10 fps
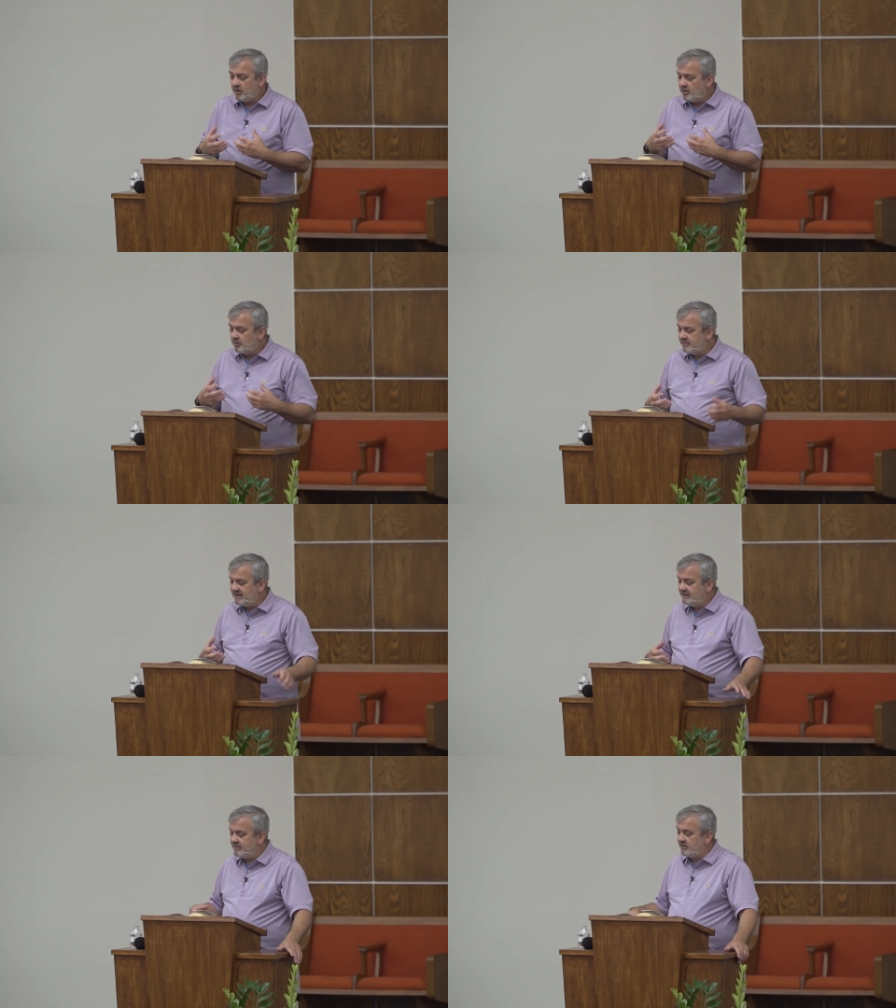own
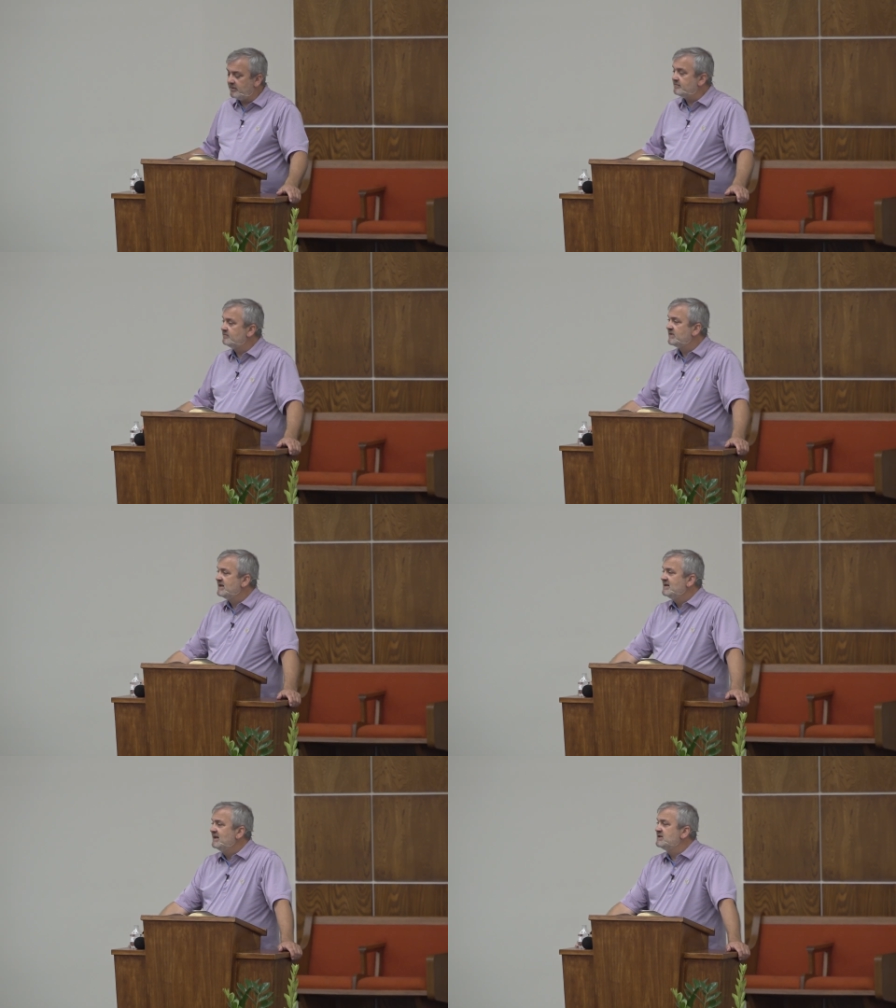people.
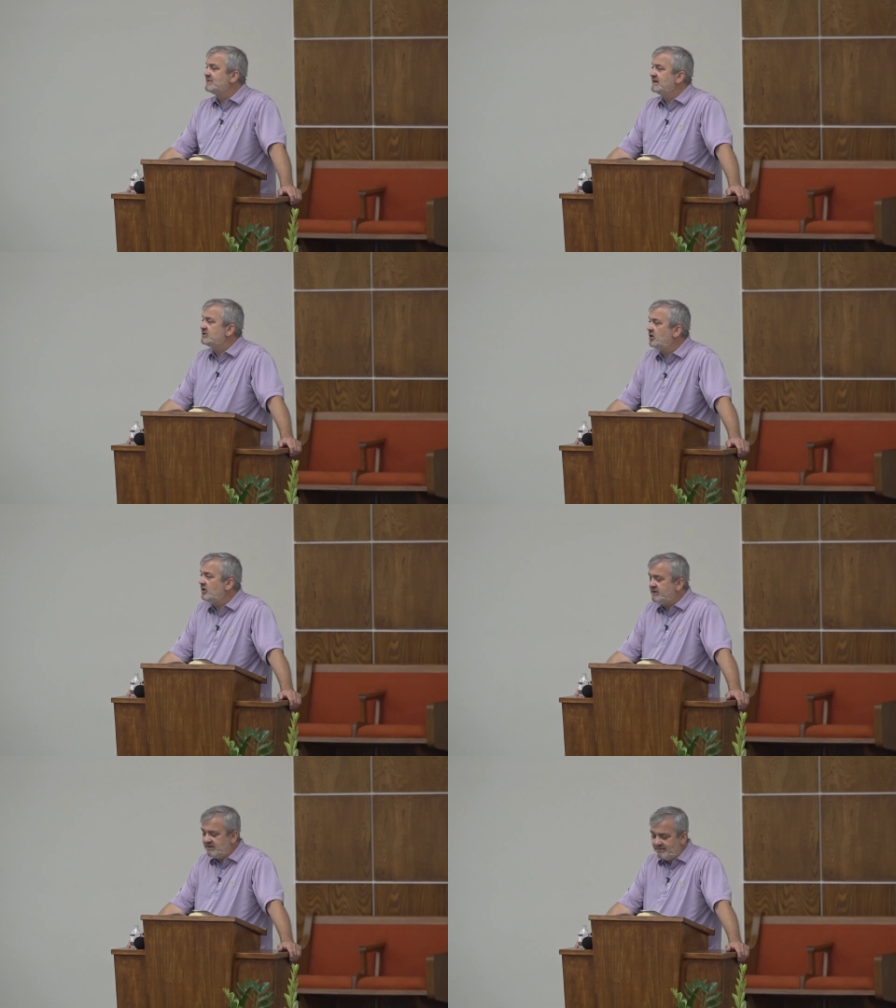He's been
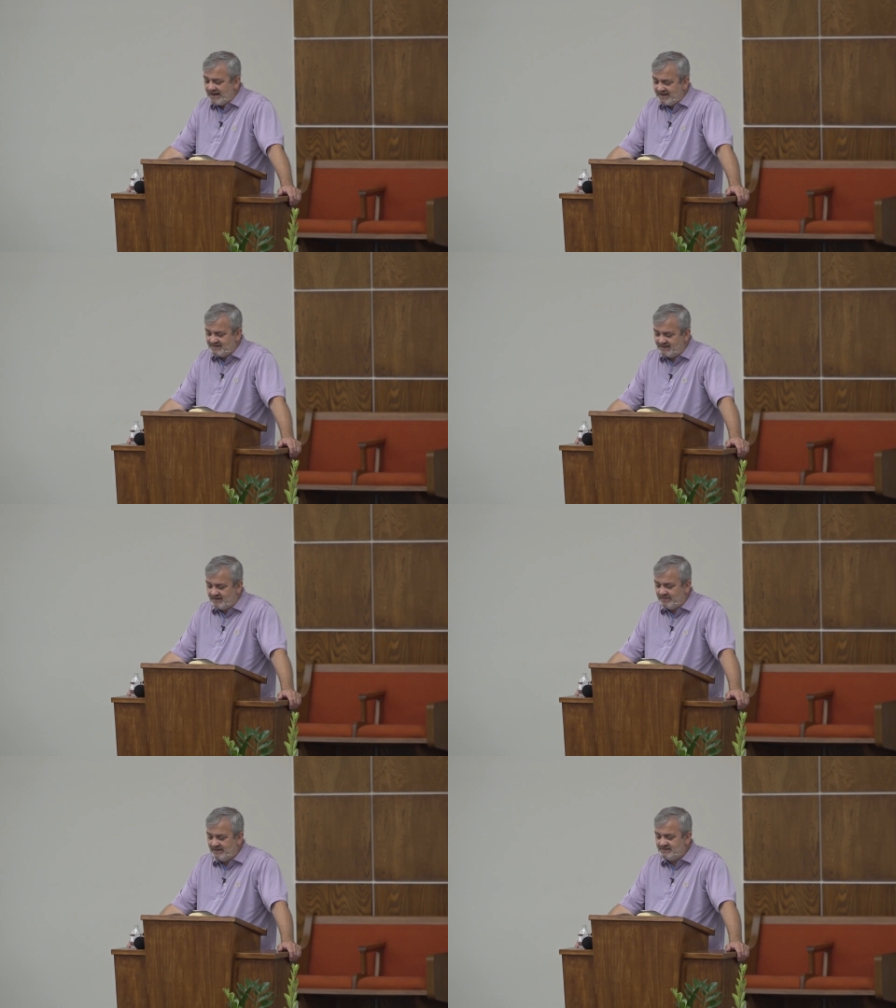taunted by his
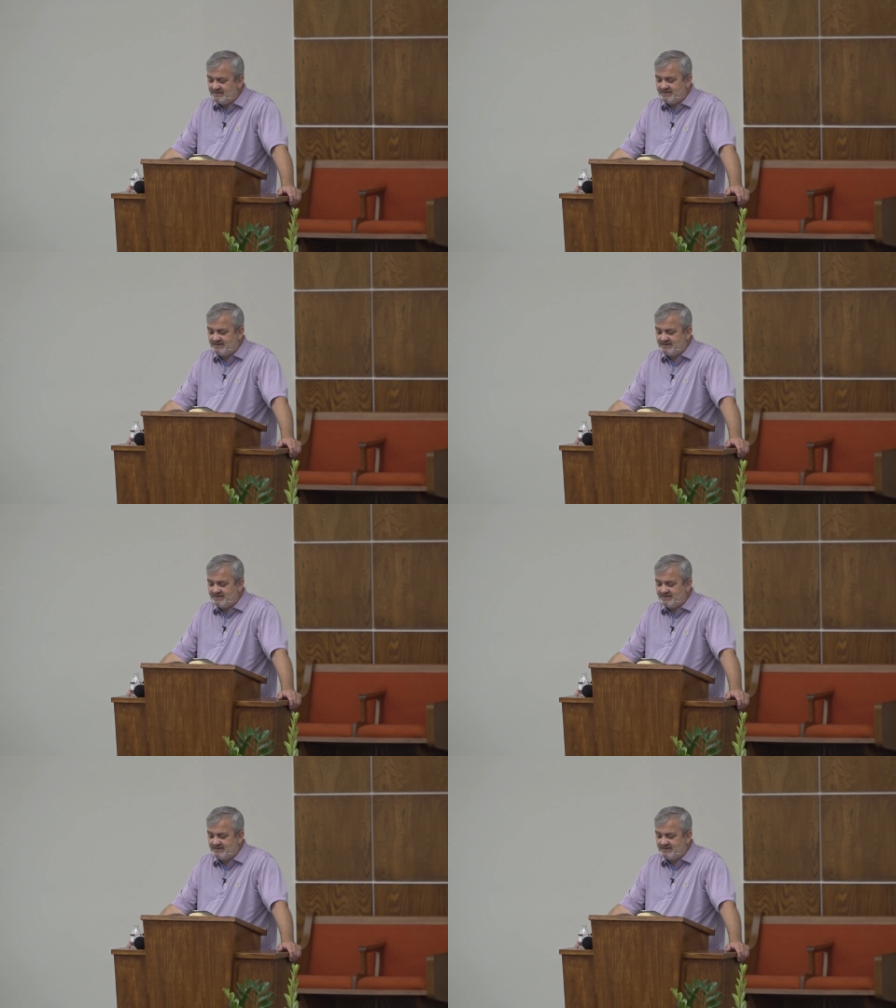enemies.